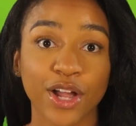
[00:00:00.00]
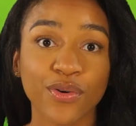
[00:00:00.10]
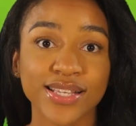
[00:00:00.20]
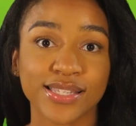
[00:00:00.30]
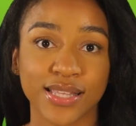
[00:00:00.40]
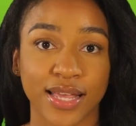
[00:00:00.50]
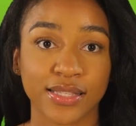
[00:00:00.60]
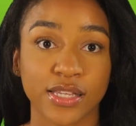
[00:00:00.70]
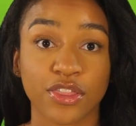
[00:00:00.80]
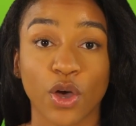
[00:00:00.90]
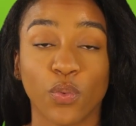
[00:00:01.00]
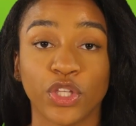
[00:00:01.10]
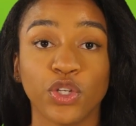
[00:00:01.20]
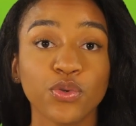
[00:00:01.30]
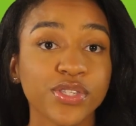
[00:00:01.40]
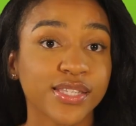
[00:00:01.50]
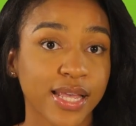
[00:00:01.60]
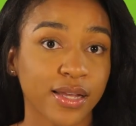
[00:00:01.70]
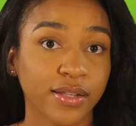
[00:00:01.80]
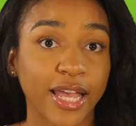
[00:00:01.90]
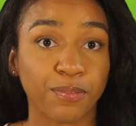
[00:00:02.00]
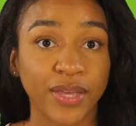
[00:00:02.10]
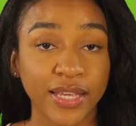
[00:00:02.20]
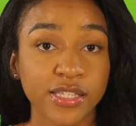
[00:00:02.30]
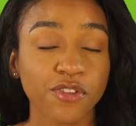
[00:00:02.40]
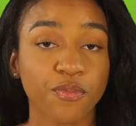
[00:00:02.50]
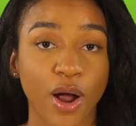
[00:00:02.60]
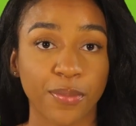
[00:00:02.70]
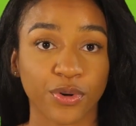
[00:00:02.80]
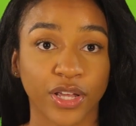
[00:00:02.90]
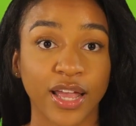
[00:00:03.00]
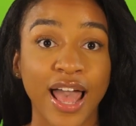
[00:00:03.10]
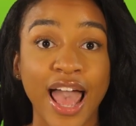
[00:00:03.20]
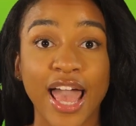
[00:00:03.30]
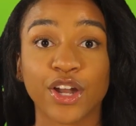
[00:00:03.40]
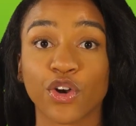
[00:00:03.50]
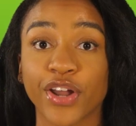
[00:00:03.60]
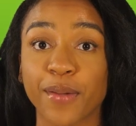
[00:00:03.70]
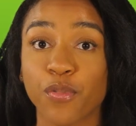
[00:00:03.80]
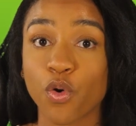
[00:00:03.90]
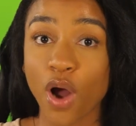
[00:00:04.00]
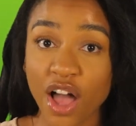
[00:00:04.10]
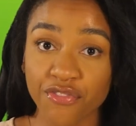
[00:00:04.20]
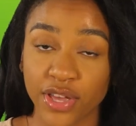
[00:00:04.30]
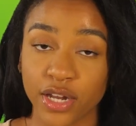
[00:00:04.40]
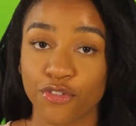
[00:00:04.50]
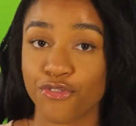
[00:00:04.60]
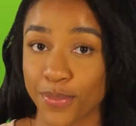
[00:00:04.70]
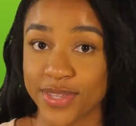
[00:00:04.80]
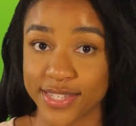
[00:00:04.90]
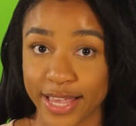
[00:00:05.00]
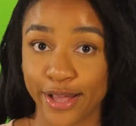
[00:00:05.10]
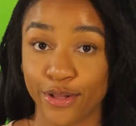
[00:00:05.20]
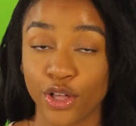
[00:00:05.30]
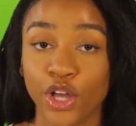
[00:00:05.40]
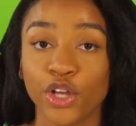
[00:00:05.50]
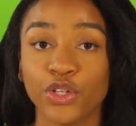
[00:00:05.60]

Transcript: IRS states that when you sell a piece of property and earn a profit from the sale,